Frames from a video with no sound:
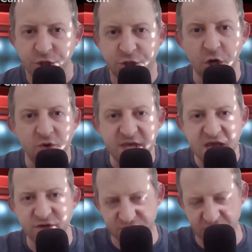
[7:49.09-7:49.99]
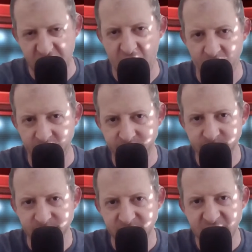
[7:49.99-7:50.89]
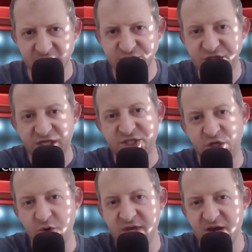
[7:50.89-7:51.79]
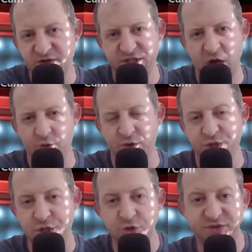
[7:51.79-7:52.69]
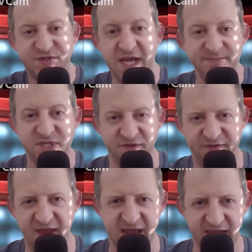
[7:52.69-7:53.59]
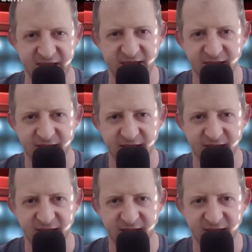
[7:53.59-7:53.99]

2 years ago, just 2 years ago, you seemed to think